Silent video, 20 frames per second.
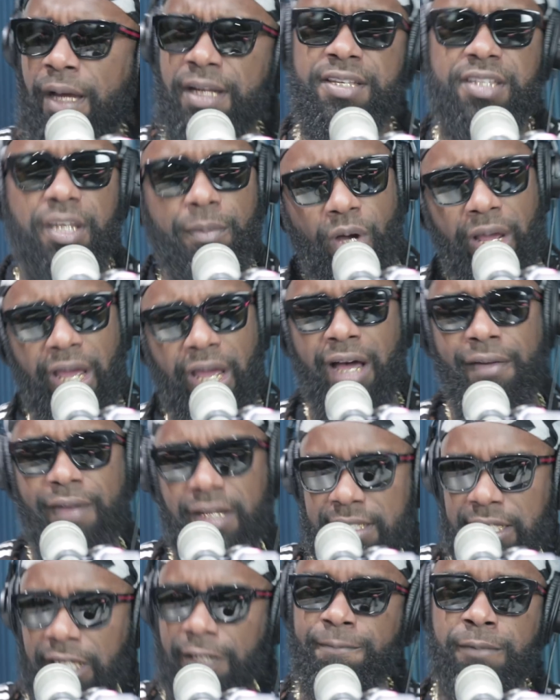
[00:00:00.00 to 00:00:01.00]
And he said, Boy, I have
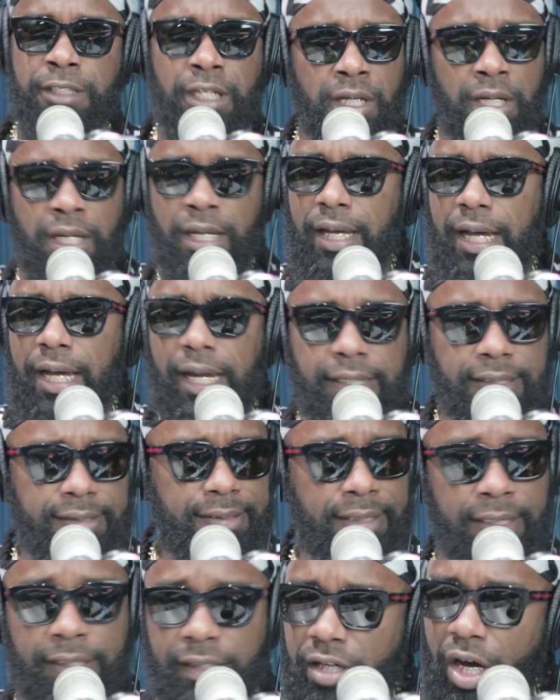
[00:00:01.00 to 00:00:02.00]
a thing. And he
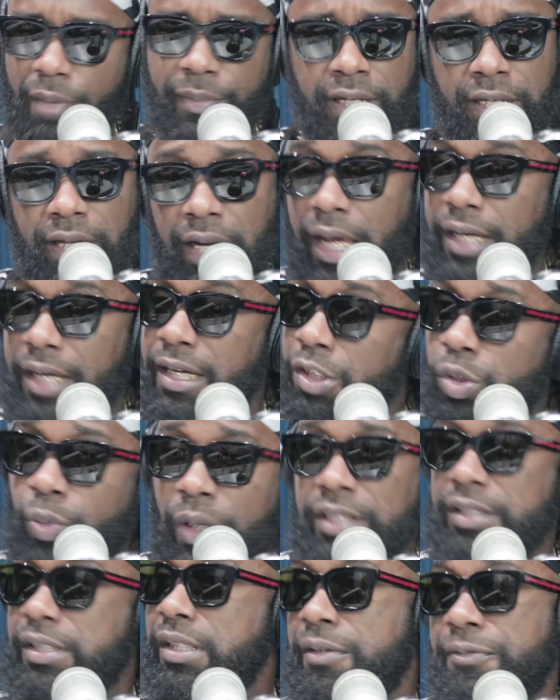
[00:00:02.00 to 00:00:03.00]
said, come in. And I just
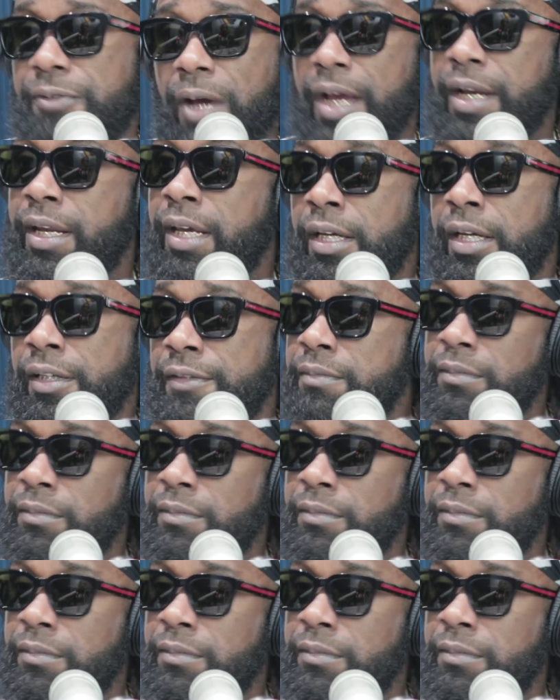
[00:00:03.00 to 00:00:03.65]
went in Friday.